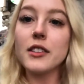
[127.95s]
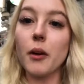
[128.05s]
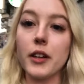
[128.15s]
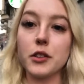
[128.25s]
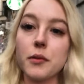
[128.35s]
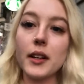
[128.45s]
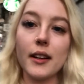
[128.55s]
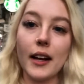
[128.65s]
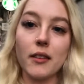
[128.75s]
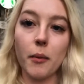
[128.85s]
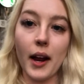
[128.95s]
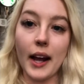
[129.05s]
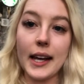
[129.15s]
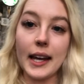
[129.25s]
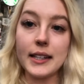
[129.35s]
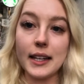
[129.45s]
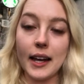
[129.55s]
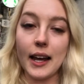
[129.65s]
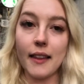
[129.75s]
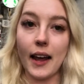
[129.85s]
So I just really like the way IKEA did
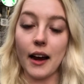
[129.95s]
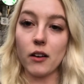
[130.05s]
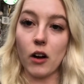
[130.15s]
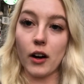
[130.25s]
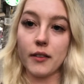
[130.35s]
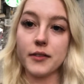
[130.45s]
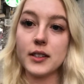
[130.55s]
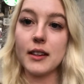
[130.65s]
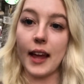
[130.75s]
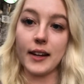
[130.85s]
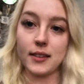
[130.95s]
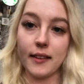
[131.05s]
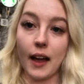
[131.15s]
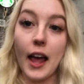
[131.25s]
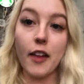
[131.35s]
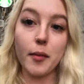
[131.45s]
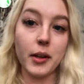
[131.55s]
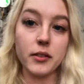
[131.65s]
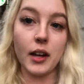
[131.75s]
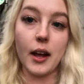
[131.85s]
it. They had a lot of things like that in the
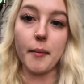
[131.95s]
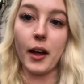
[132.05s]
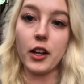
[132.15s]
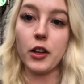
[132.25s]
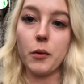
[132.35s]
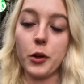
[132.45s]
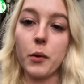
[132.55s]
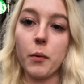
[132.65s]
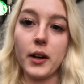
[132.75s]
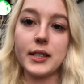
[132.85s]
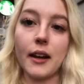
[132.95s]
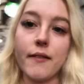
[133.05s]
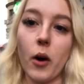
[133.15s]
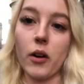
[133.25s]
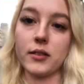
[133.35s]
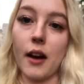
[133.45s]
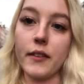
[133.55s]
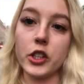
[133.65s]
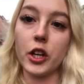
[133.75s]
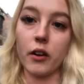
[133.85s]
museum that you would want to take photos
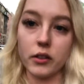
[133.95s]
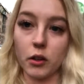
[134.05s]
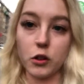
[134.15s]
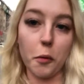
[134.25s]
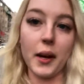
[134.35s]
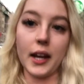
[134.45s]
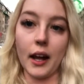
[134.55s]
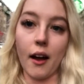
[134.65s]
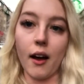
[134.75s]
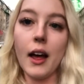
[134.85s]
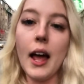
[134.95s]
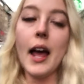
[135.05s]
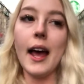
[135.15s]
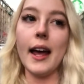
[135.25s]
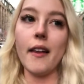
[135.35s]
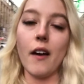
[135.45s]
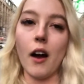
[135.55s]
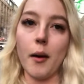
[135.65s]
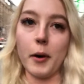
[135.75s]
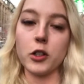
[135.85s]
of and share on social media. And
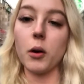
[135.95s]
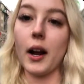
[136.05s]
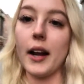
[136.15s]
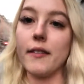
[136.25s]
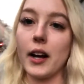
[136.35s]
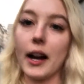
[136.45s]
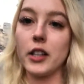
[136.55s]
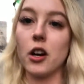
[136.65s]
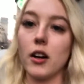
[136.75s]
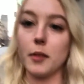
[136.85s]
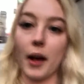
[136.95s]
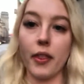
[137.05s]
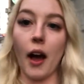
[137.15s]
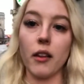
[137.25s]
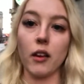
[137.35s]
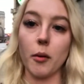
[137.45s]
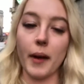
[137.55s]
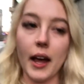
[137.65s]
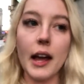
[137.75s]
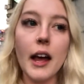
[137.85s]
um, our tour guide even kind of talked about that a little
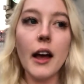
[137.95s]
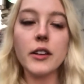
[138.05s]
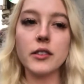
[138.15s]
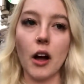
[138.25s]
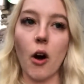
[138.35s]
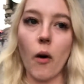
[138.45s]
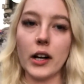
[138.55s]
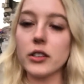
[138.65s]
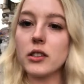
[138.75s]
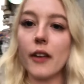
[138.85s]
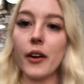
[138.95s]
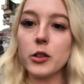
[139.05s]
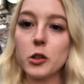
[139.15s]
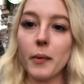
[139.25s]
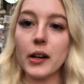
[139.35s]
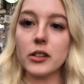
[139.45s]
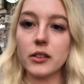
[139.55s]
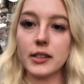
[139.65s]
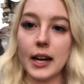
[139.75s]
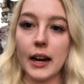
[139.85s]
bit. So I just thought that was super
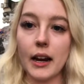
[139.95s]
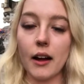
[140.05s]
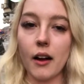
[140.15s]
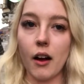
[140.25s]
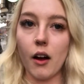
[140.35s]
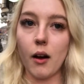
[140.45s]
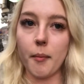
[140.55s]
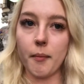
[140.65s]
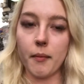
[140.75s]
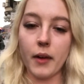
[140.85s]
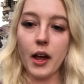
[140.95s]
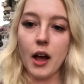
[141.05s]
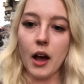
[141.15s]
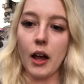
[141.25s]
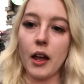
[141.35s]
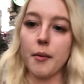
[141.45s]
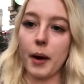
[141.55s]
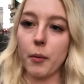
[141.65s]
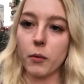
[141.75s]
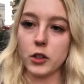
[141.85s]
interesting. Um, in
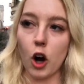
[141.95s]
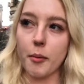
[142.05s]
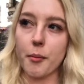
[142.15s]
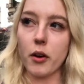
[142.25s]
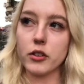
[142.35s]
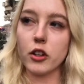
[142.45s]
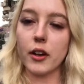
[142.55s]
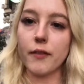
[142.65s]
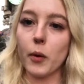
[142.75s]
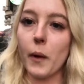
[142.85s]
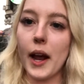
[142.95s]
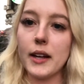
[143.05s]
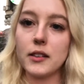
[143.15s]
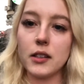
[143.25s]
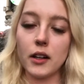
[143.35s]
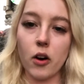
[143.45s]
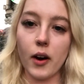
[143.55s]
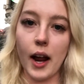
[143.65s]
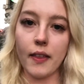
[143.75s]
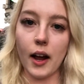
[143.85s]
my job, I'm always looking for ways to
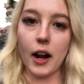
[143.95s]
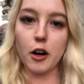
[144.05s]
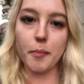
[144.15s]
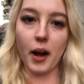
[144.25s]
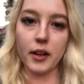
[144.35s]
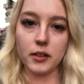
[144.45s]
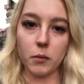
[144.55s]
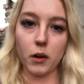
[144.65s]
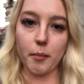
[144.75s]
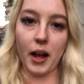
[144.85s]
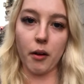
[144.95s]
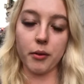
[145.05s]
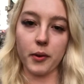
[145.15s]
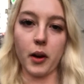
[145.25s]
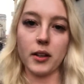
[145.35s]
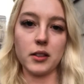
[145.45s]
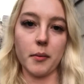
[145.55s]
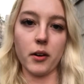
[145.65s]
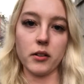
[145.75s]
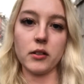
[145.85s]
create that kind of buzz and word of mouth for
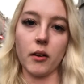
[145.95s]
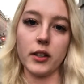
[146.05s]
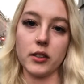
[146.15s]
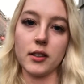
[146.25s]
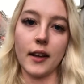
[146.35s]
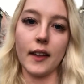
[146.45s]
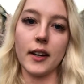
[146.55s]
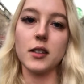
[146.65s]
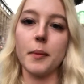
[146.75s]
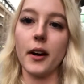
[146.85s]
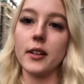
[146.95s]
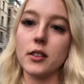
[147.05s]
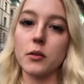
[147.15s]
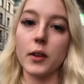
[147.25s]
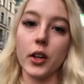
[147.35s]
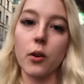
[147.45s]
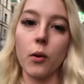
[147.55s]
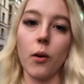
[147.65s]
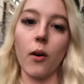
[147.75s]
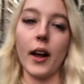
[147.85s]
customers. So I just think that experience is really
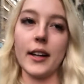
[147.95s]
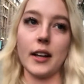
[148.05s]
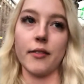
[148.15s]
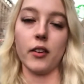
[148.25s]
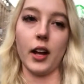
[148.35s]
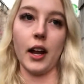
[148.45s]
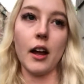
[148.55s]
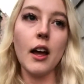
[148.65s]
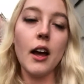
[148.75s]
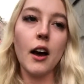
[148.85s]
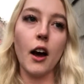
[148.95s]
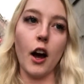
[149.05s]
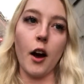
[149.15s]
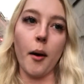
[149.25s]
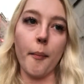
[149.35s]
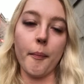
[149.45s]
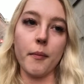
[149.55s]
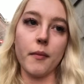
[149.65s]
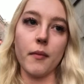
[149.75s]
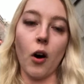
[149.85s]
cool and definitely
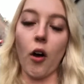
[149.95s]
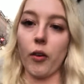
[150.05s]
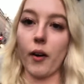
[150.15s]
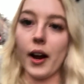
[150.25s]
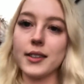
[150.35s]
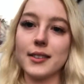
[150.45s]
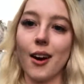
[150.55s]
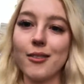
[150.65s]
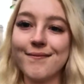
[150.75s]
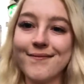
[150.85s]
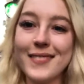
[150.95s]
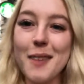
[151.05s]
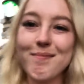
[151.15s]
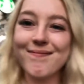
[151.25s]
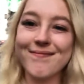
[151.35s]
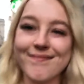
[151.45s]
um, on the rise. So, yep.